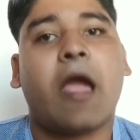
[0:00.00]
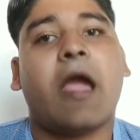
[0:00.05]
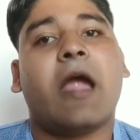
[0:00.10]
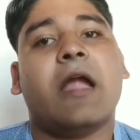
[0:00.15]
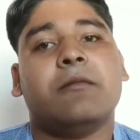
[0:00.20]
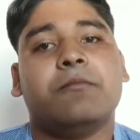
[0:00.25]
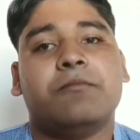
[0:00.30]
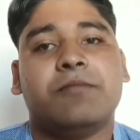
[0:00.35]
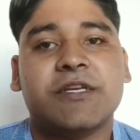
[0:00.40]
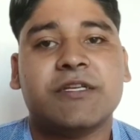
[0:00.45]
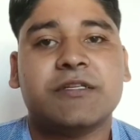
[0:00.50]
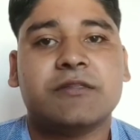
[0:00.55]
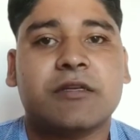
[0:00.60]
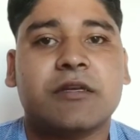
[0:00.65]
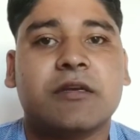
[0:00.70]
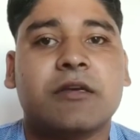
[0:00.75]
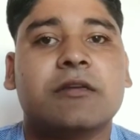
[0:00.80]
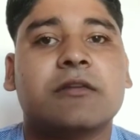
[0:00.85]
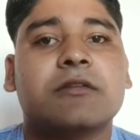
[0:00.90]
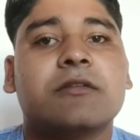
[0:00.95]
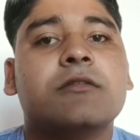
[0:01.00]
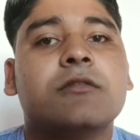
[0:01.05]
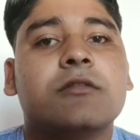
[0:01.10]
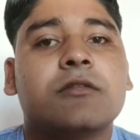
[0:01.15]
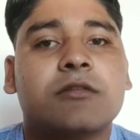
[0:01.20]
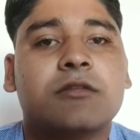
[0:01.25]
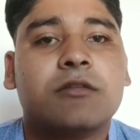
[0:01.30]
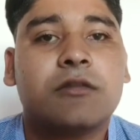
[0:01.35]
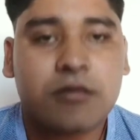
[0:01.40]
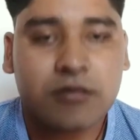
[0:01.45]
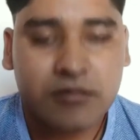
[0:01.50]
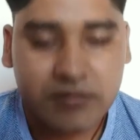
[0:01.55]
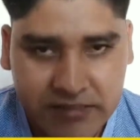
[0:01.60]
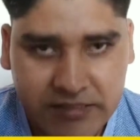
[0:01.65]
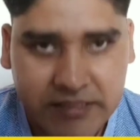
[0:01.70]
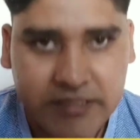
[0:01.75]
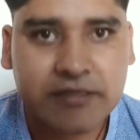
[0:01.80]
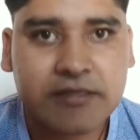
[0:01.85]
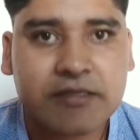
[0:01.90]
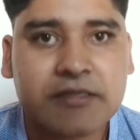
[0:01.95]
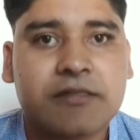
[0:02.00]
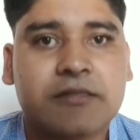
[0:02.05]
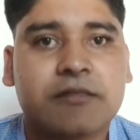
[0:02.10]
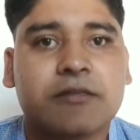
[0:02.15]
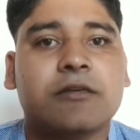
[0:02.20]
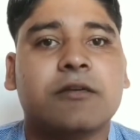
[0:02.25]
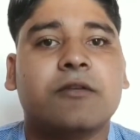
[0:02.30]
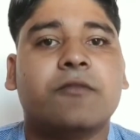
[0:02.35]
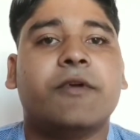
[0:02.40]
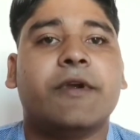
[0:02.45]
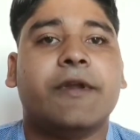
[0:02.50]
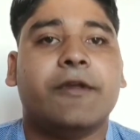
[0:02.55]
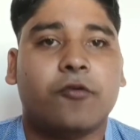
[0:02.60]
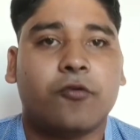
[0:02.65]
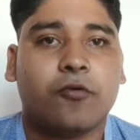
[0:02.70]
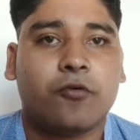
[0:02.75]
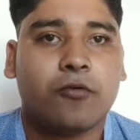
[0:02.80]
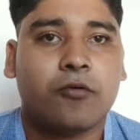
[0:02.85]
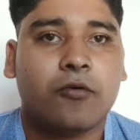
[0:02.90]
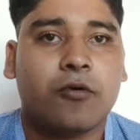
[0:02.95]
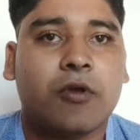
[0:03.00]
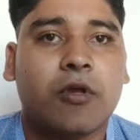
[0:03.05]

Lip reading: And please share this video